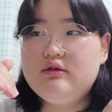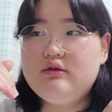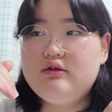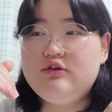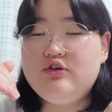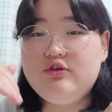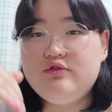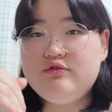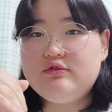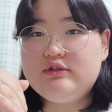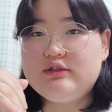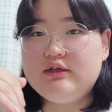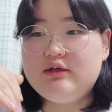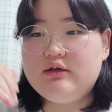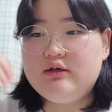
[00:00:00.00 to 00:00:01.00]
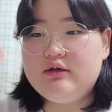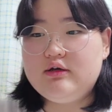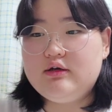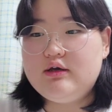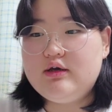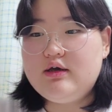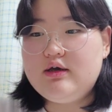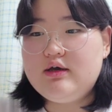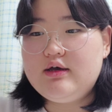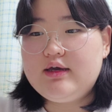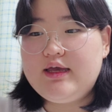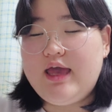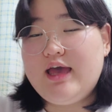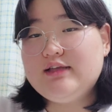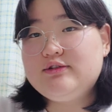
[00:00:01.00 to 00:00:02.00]
use the
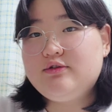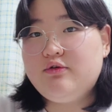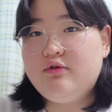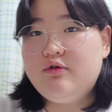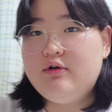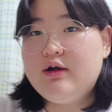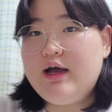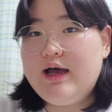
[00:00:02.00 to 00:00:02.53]
gas or